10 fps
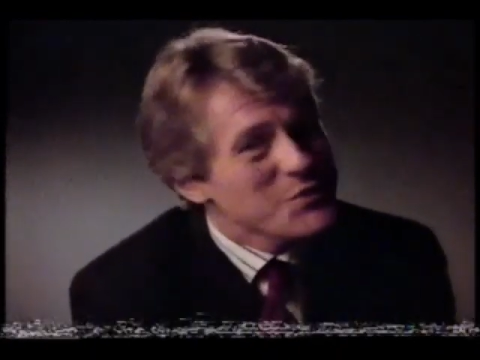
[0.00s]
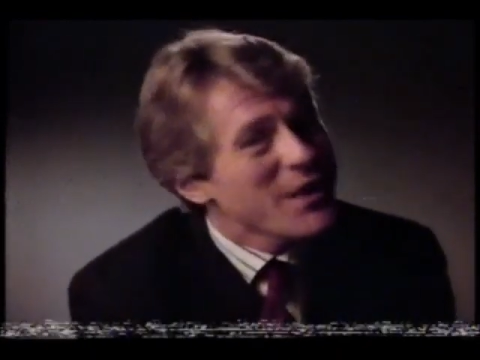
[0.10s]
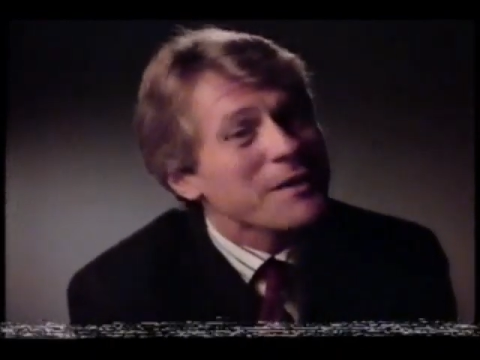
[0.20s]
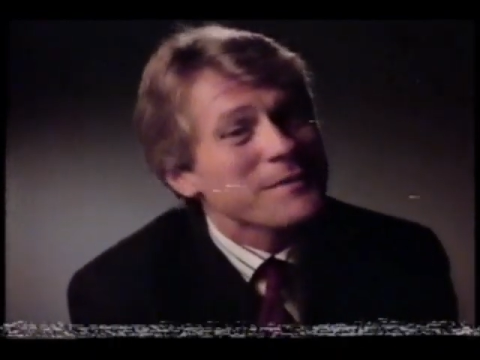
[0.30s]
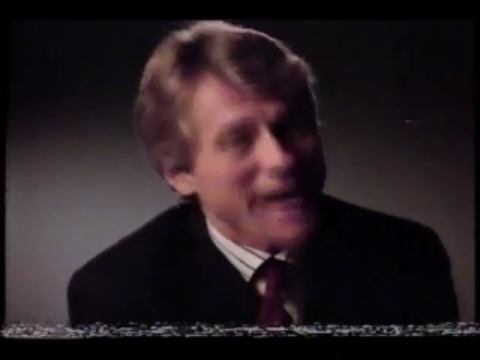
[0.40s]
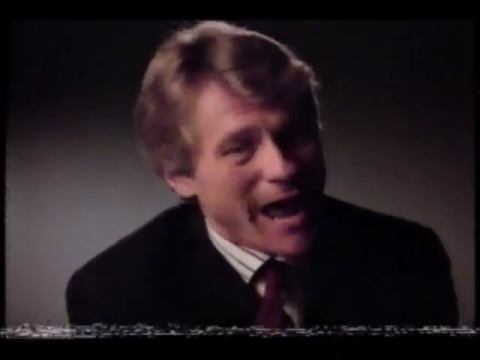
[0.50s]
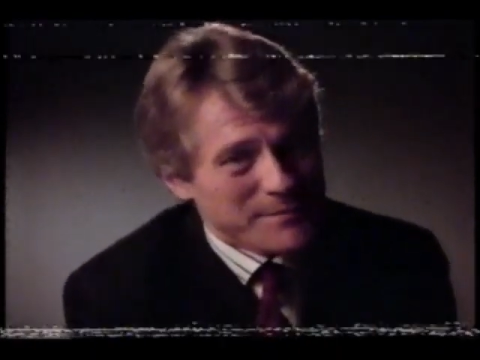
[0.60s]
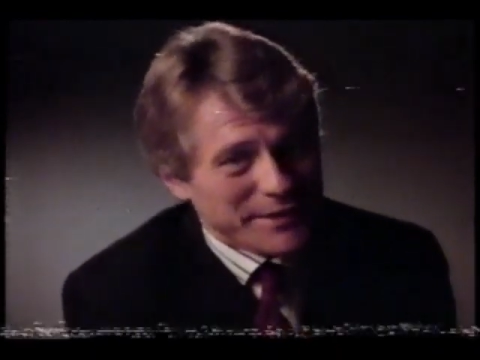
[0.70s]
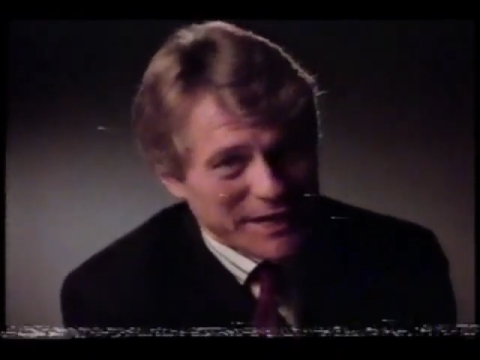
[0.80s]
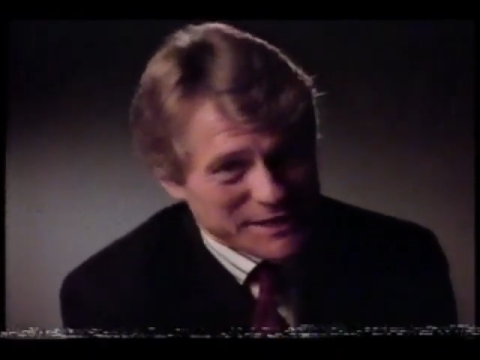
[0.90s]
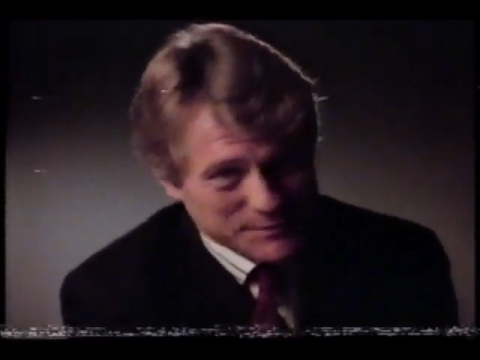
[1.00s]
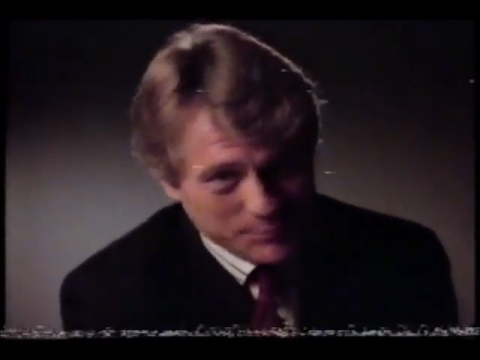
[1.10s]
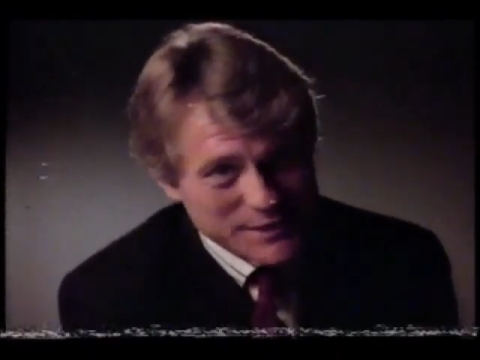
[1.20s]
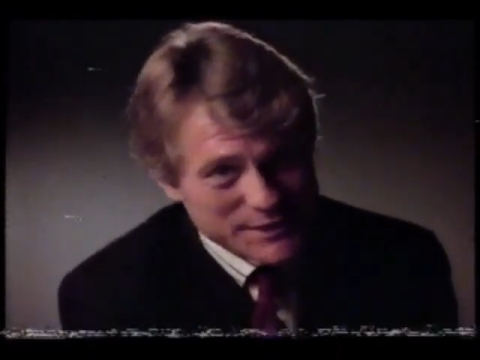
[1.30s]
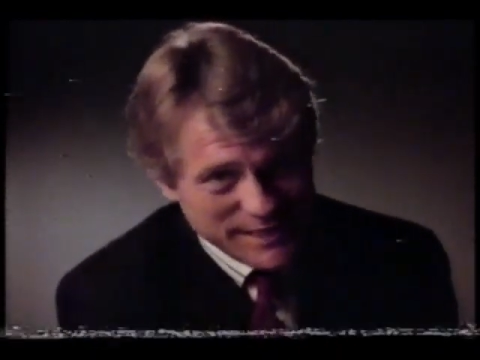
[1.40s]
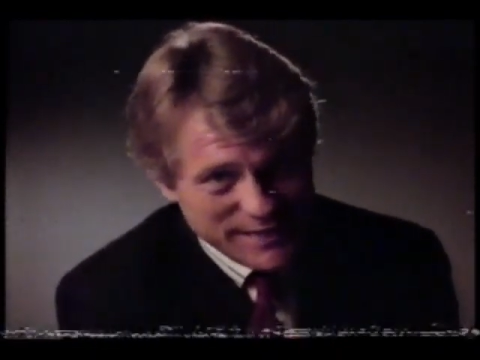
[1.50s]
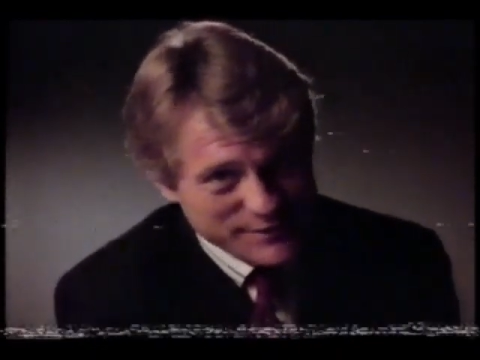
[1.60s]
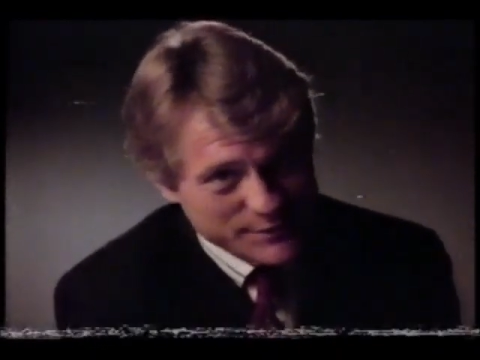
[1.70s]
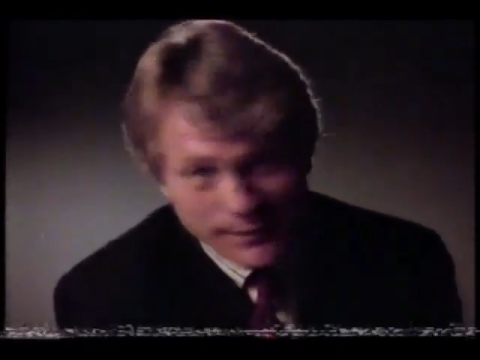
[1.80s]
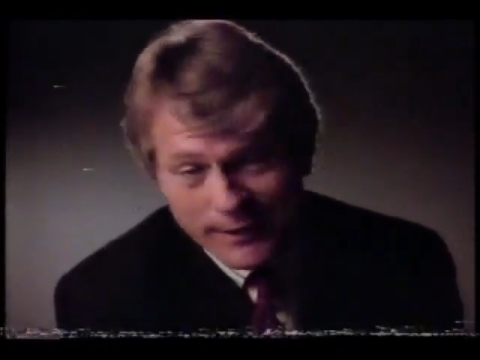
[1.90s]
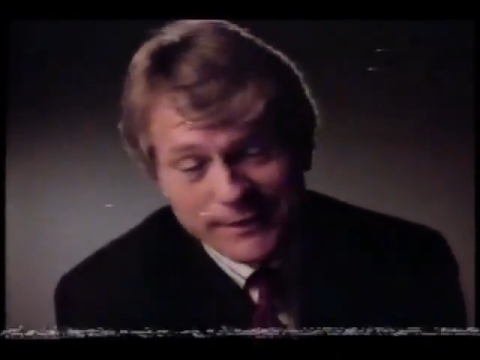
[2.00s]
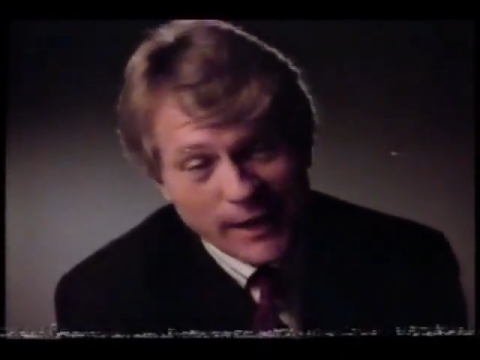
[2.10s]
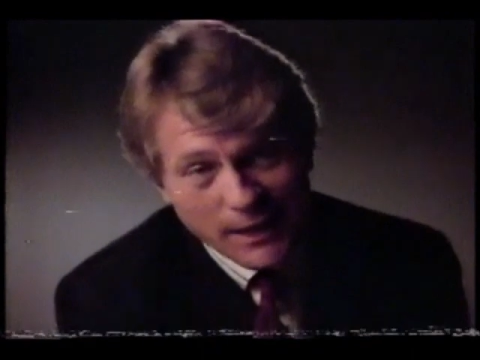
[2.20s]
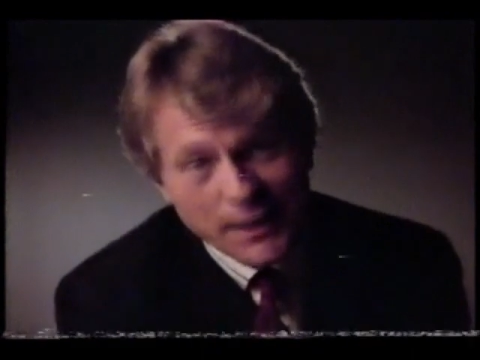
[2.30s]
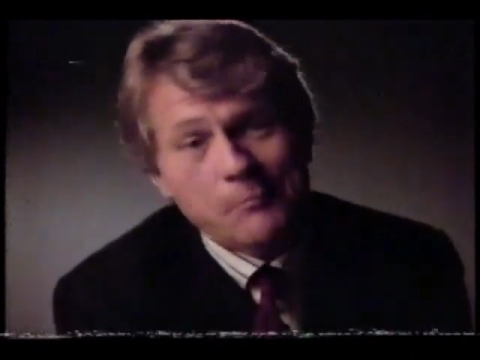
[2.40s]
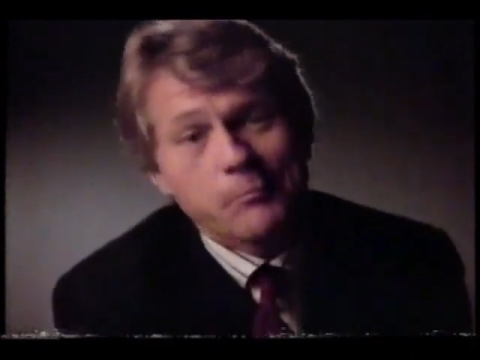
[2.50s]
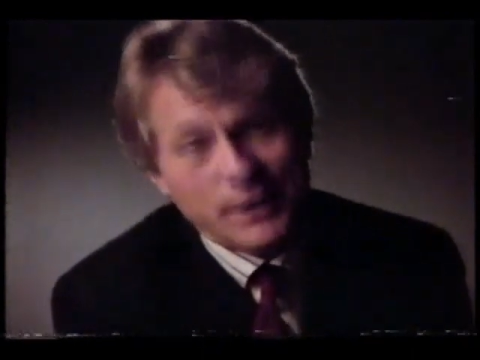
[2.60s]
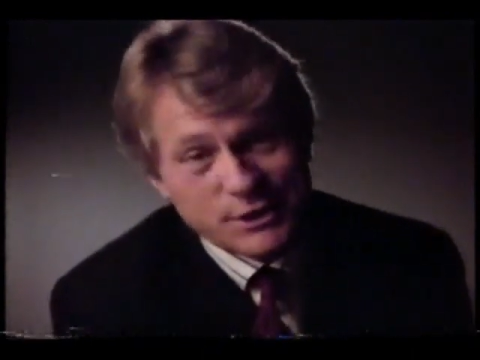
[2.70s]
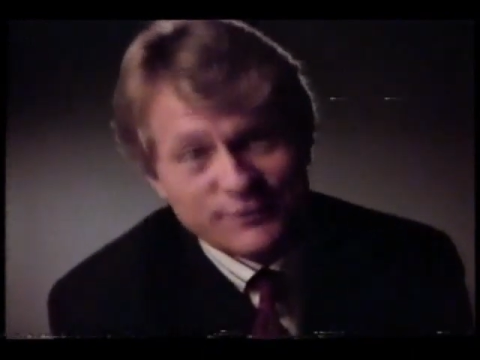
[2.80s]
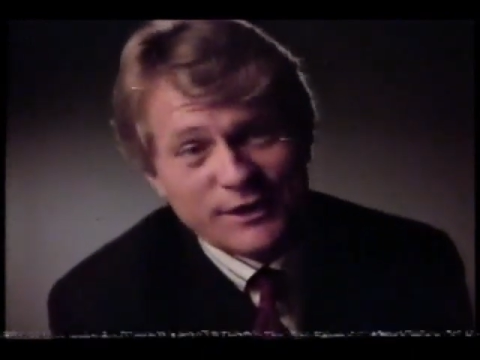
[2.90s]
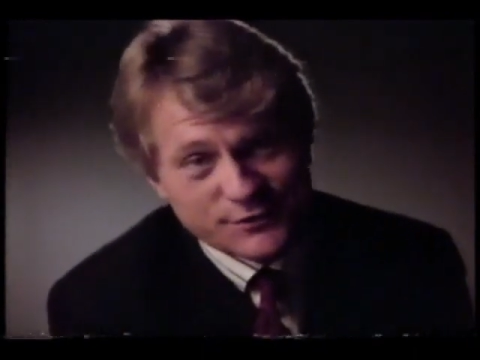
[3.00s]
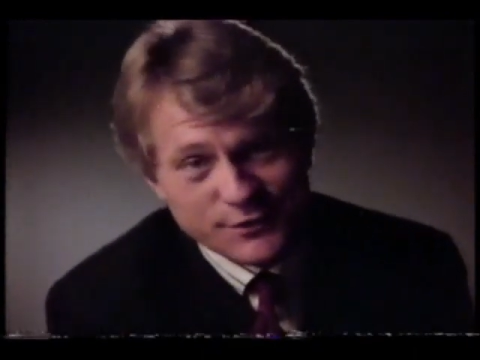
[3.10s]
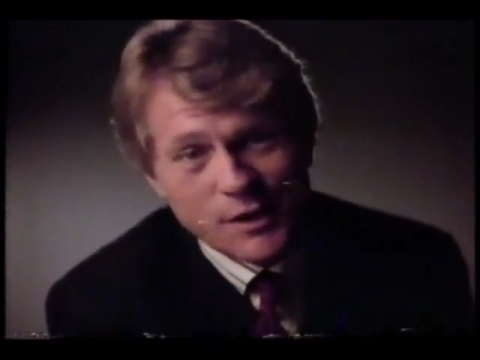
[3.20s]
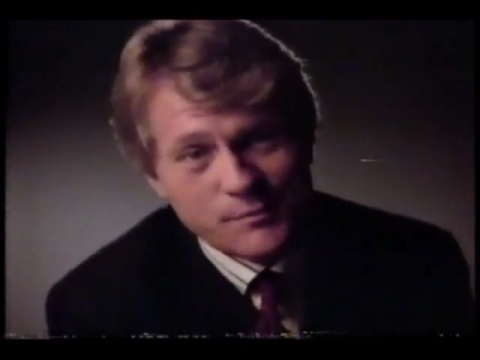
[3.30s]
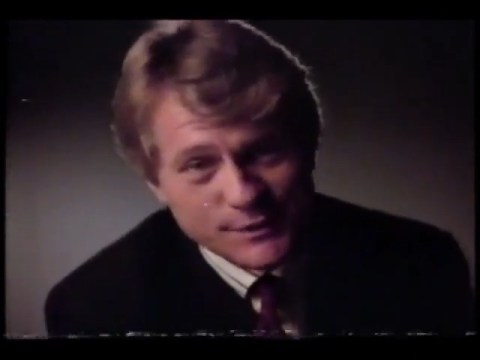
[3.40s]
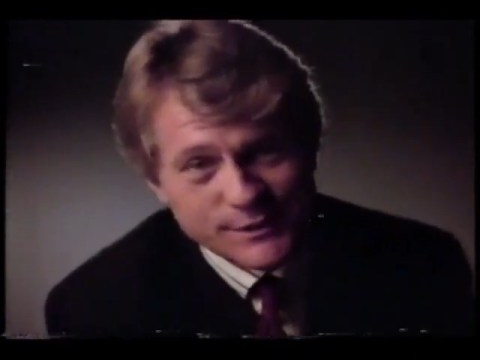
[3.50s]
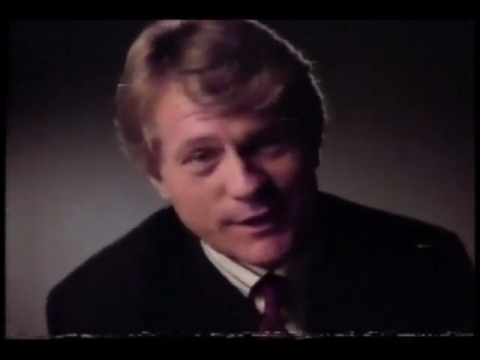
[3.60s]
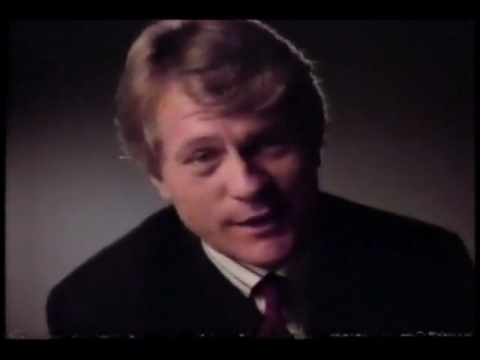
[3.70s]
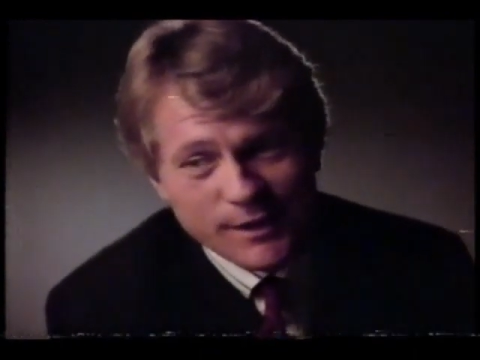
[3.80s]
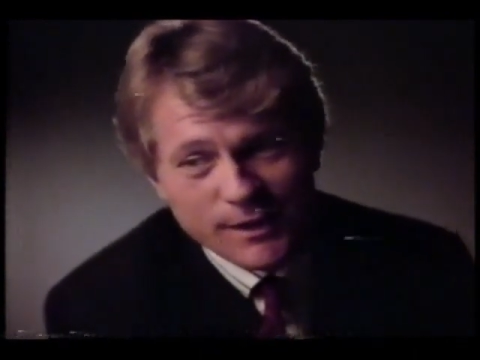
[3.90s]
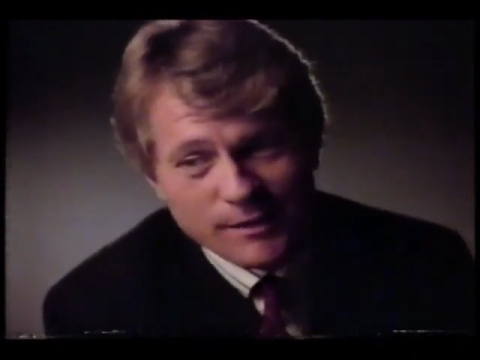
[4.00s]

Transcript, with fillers: You gotta be happy getting Sprint savings without dialing a bunch of extra numbers.